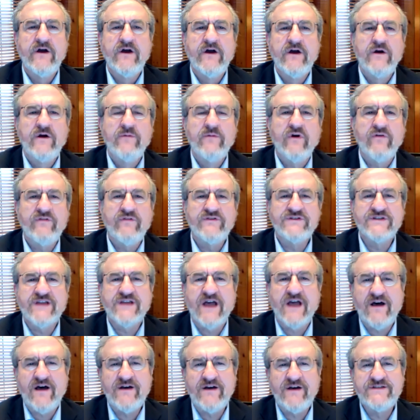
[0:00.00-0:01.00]
Provost
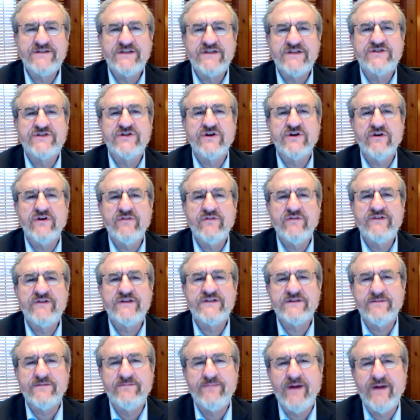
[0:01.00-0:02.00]
Collins has served as
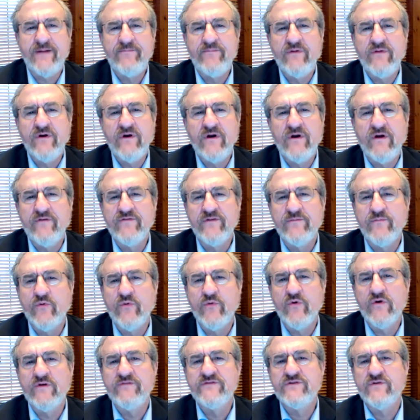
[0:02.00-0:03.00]
a member of the board
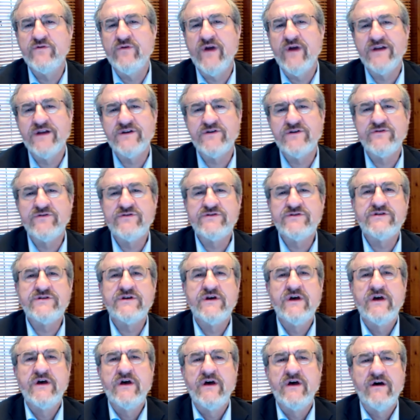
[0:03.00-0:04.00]
of directors
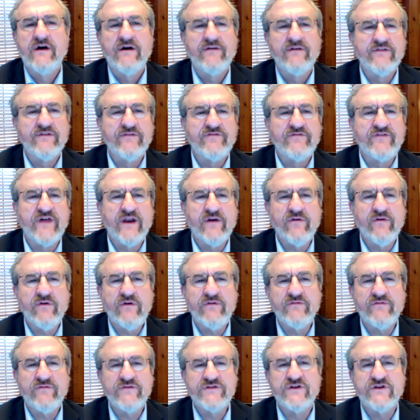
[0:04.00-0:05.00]
of the Federal
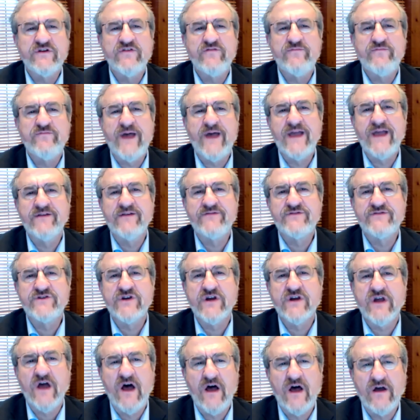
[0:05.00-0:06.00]
Reserve Bank of
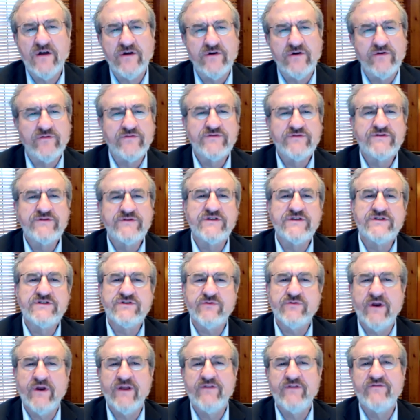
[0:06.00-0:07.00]
Chicago since
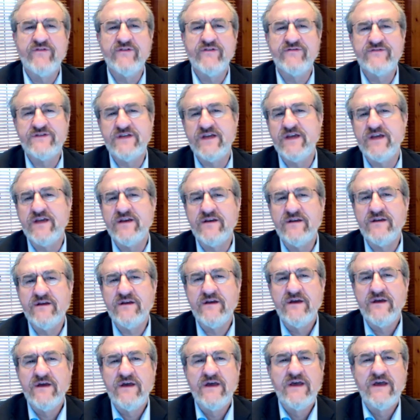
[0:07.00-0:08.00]
2015,
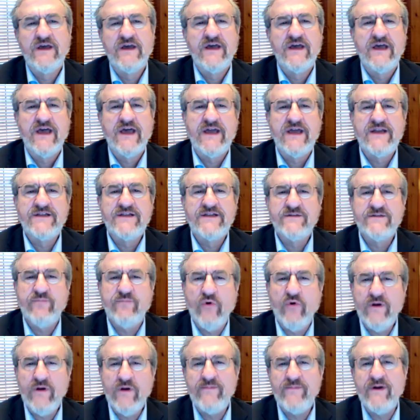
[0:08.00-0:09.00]
and is a
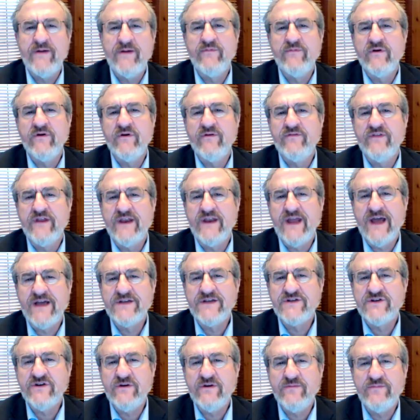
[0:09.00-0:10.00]
board member of the
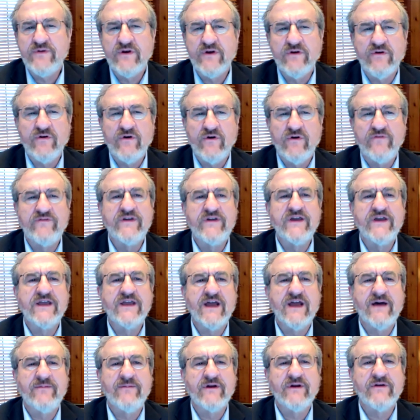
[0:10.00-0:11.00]
National Bureau of
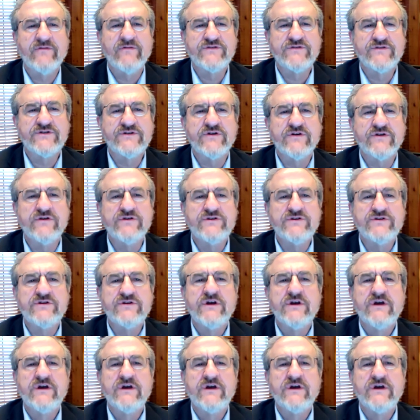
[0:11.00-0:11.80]
Economic Research